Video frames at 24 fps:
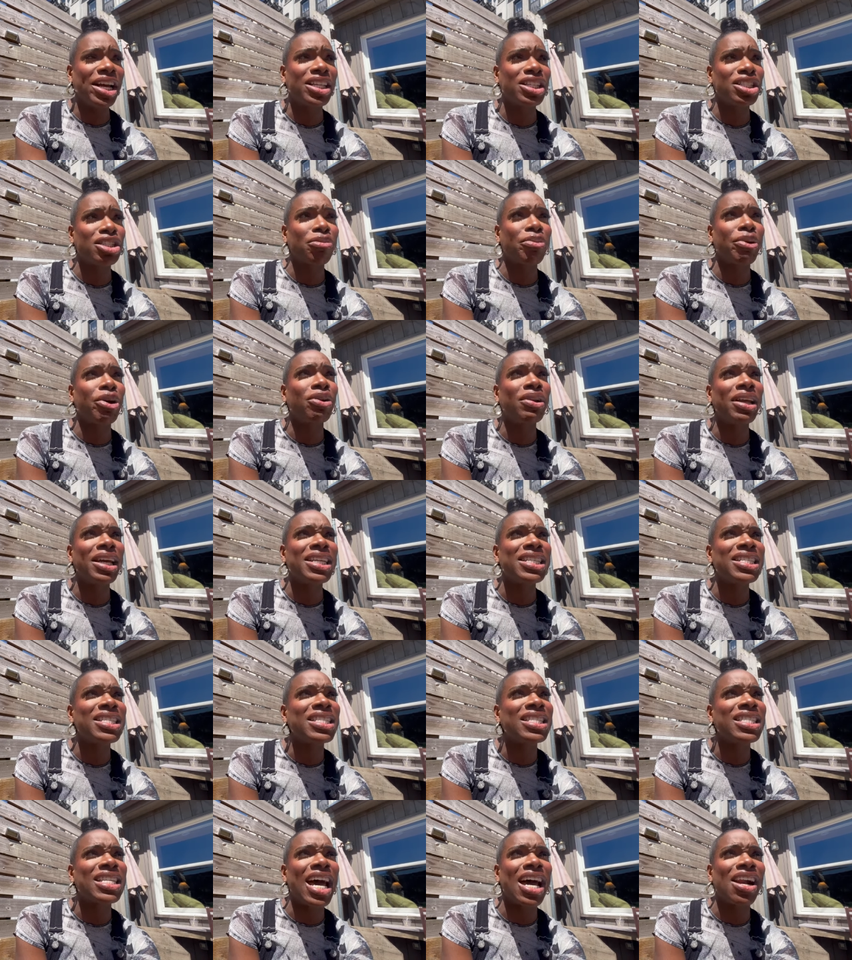did Chipotle
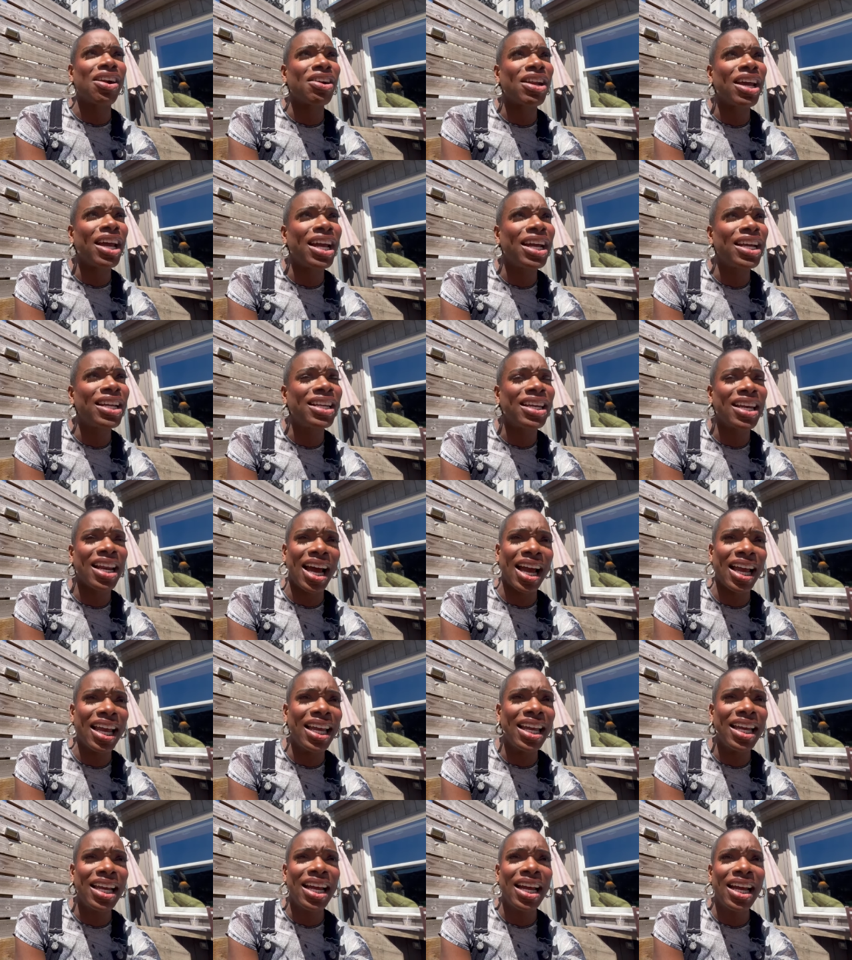Saturday
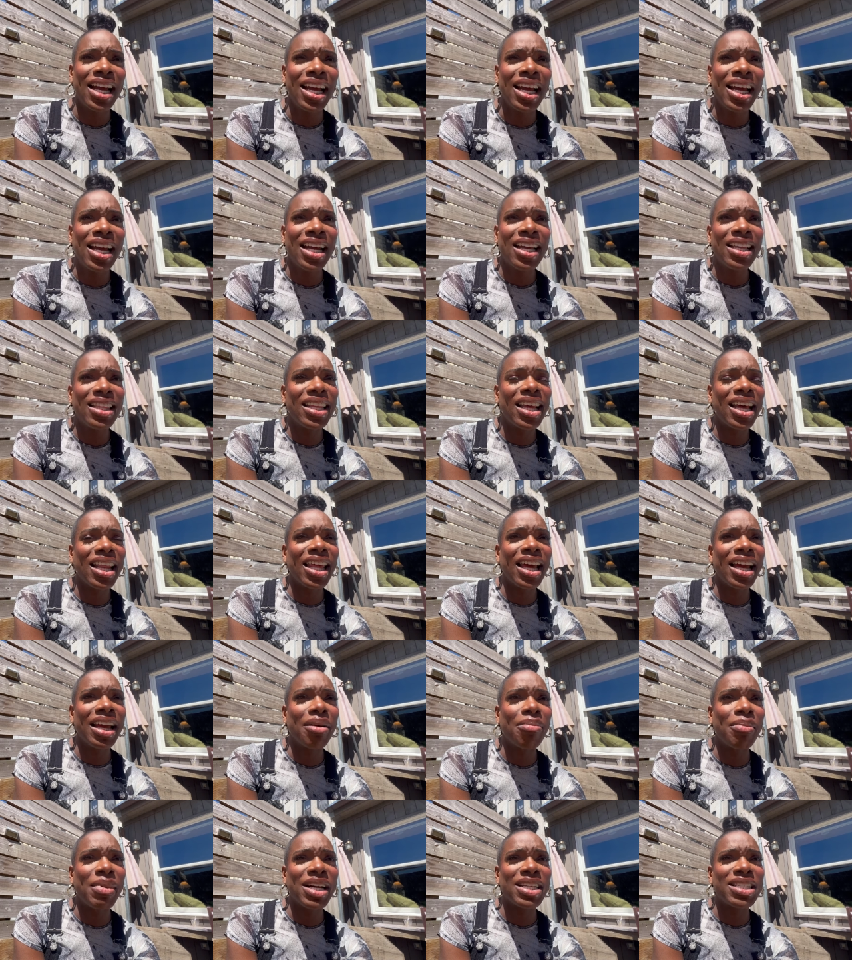night that
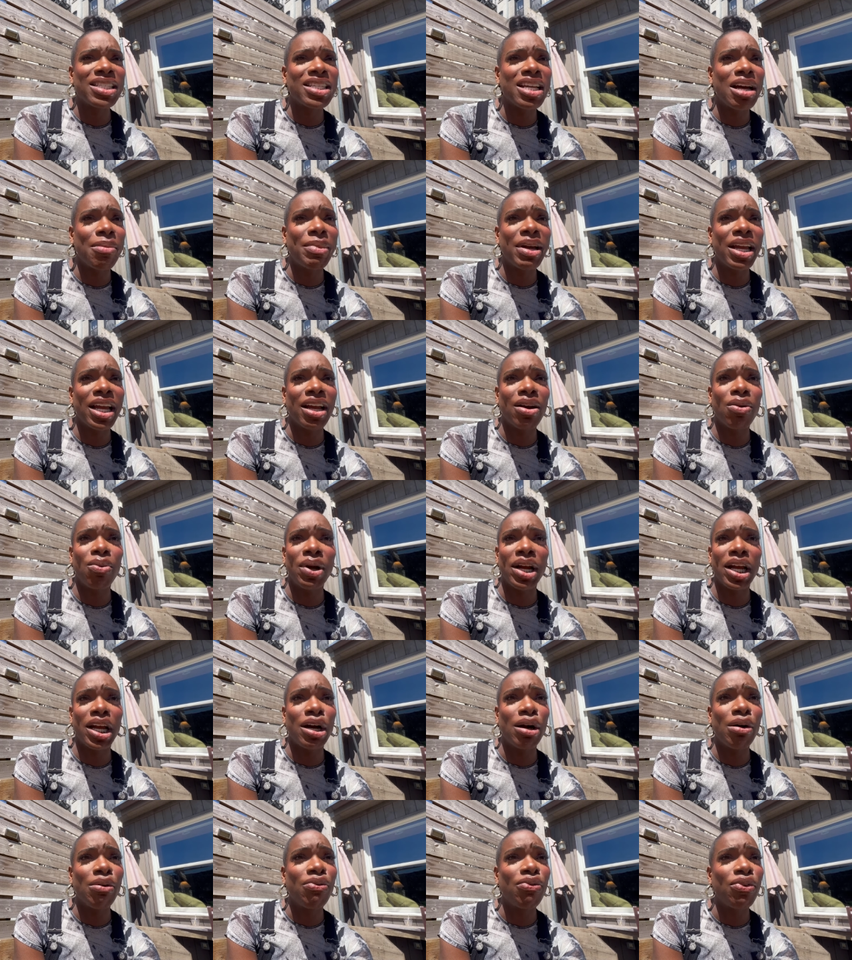like my stomach went
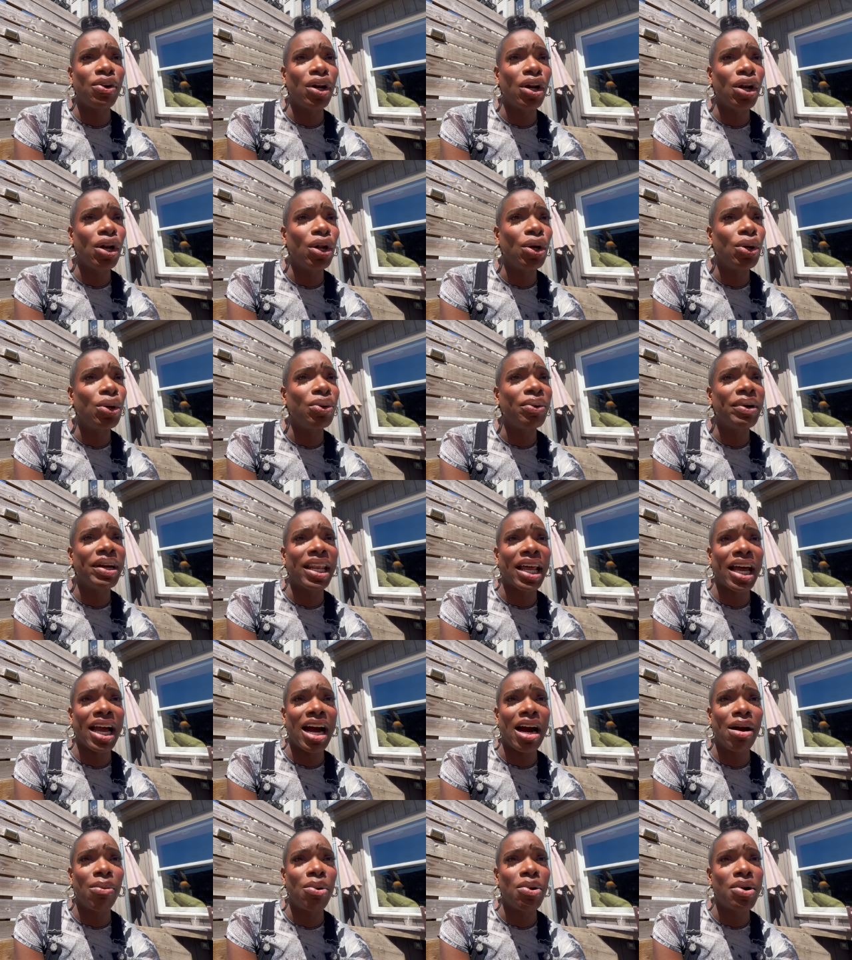kaflooey. Like
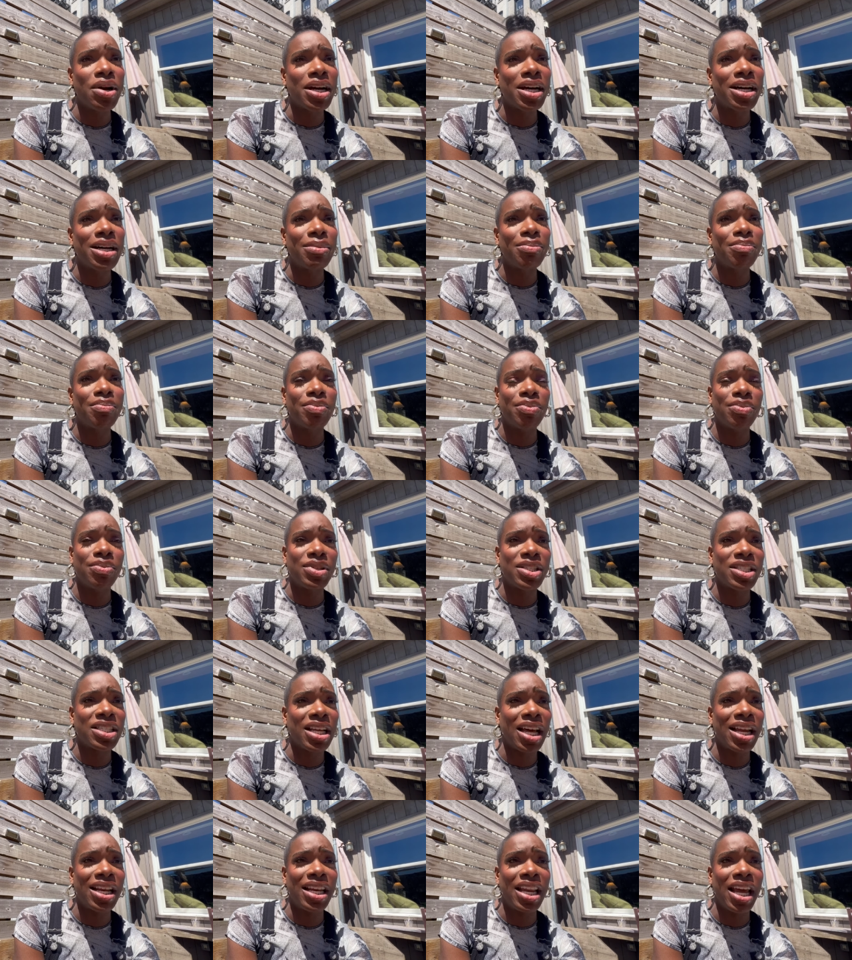I woke up
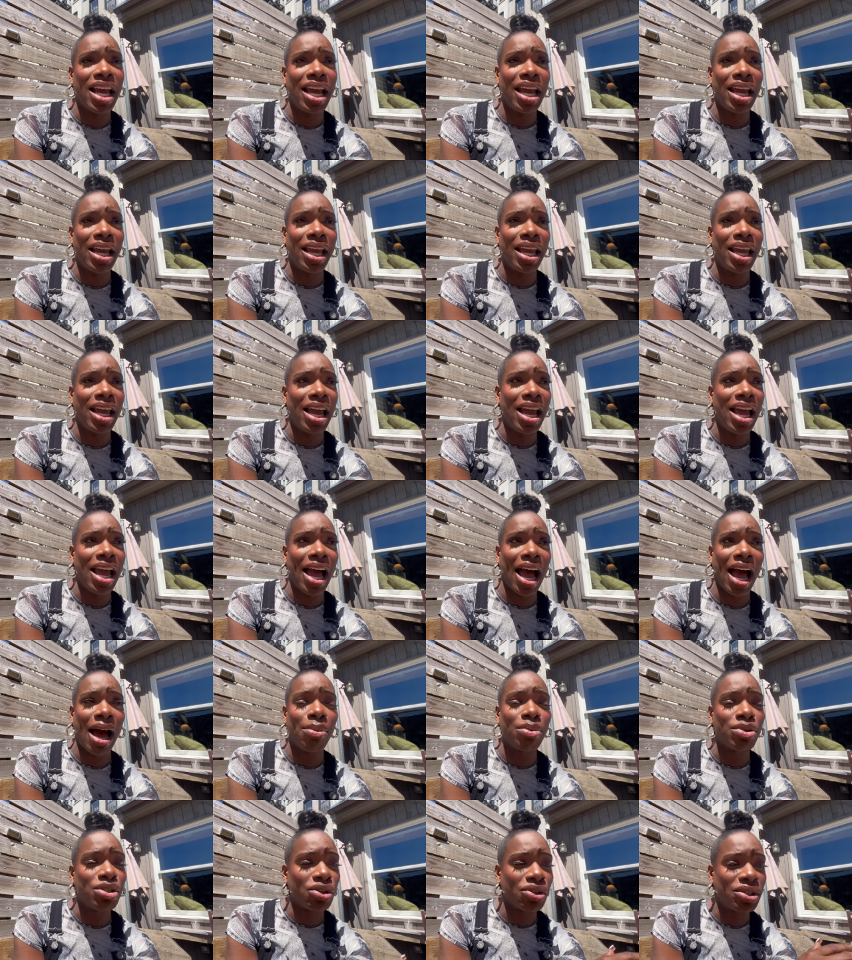Sunday, I
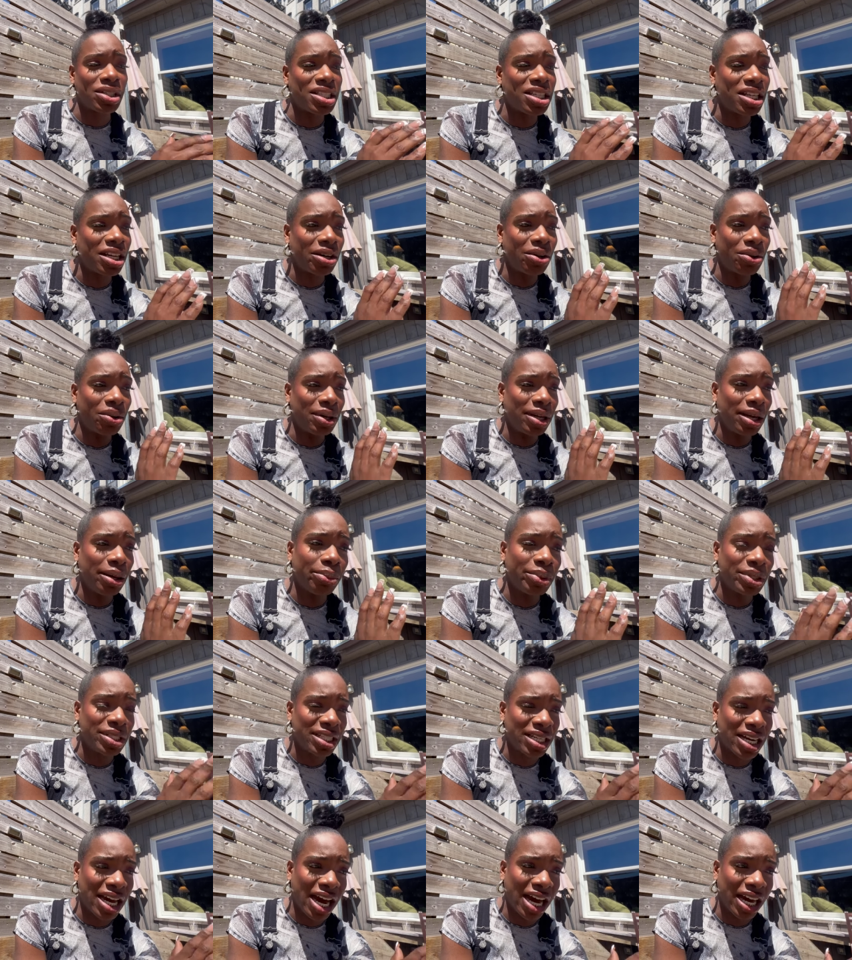was on tilt. It was
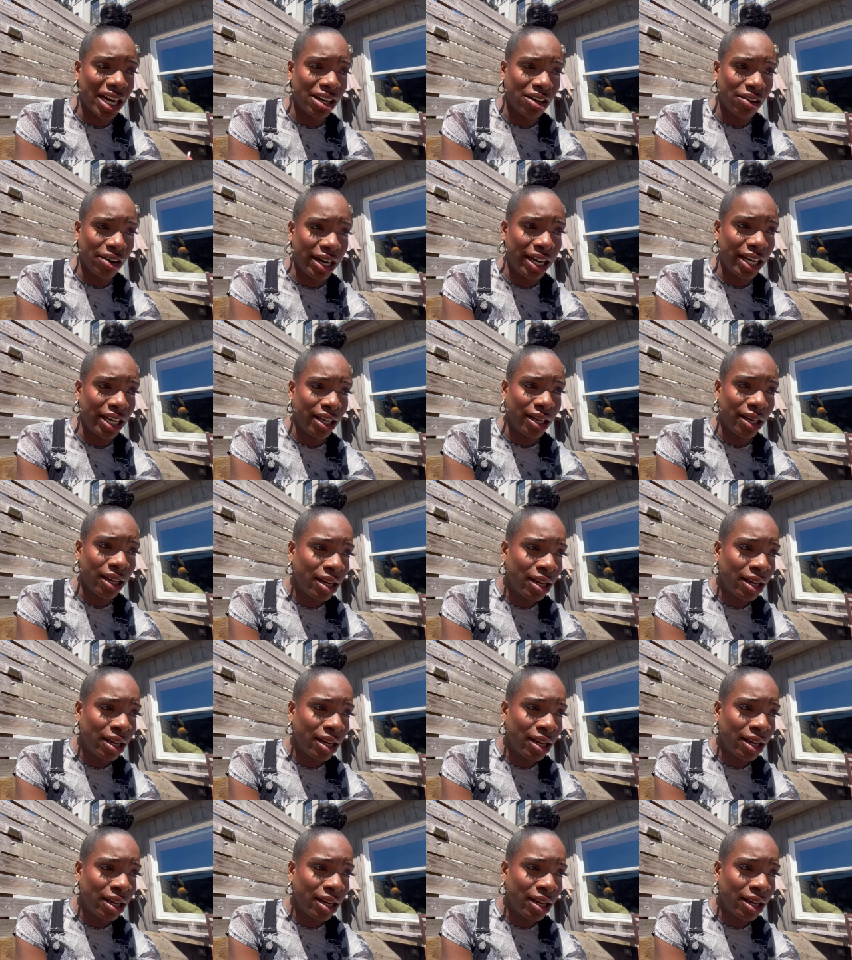not a great